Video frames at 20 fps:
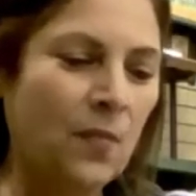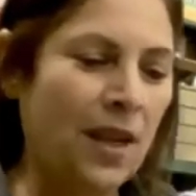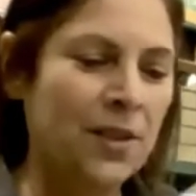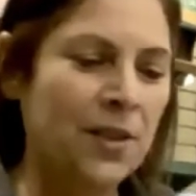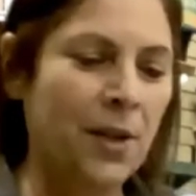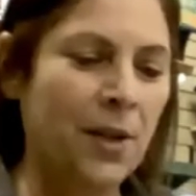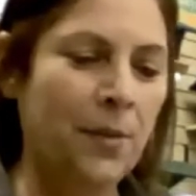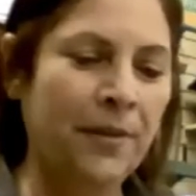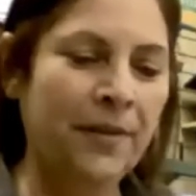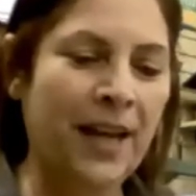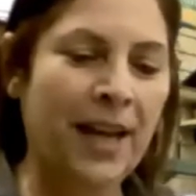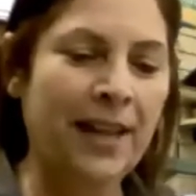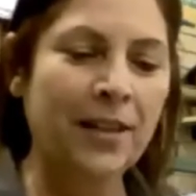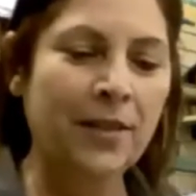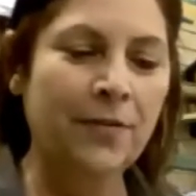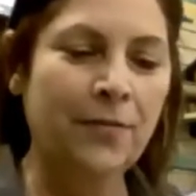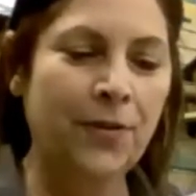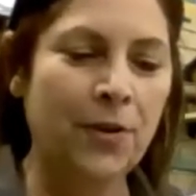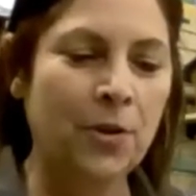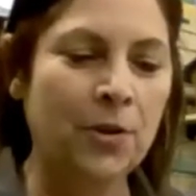So we've got
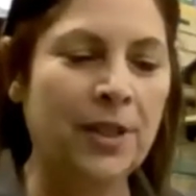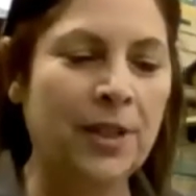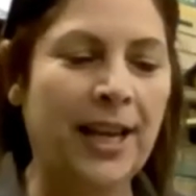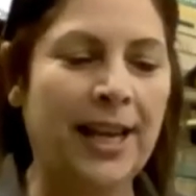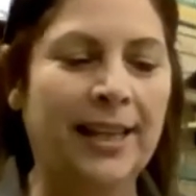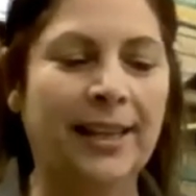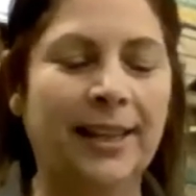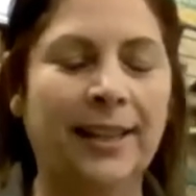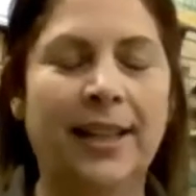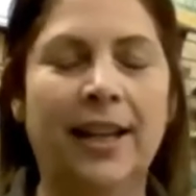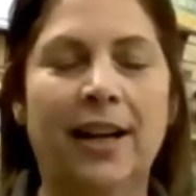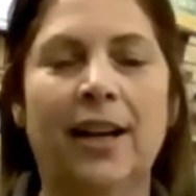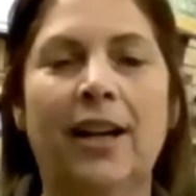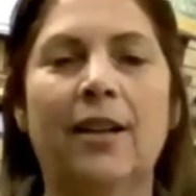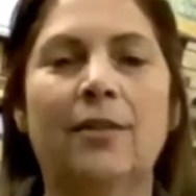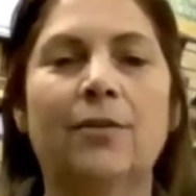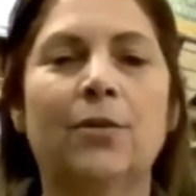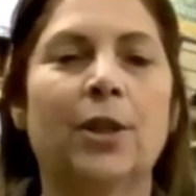the food taken care of.